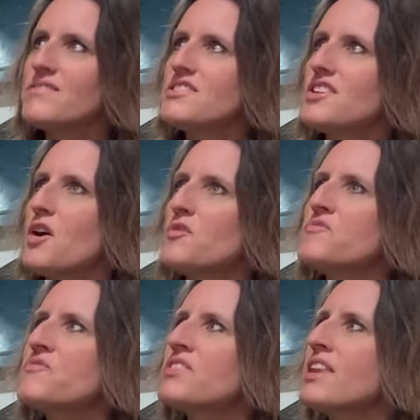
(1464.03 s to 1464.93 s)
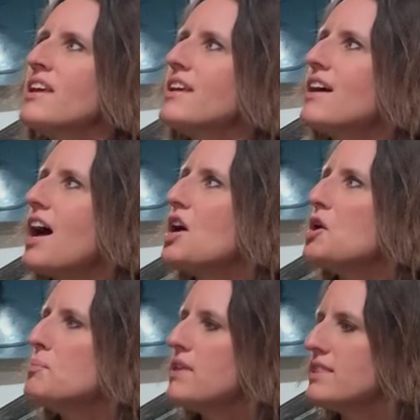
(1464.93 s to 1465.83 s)
So I
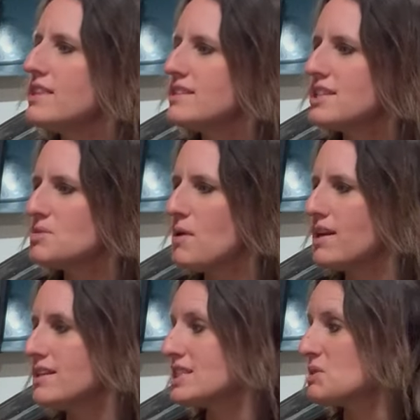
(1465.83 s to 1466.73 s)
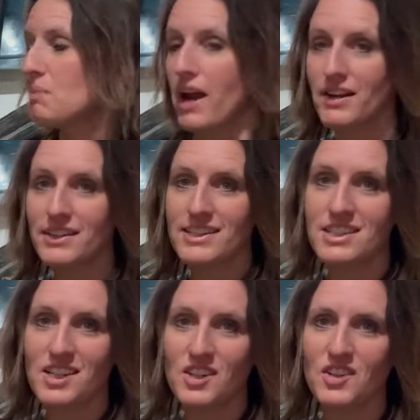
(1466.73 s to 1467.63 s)
hope that this has been inspiring
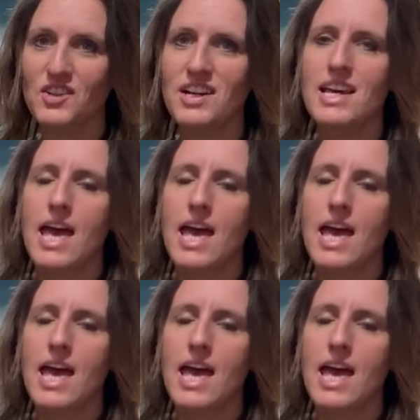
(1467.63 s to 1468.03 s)
to you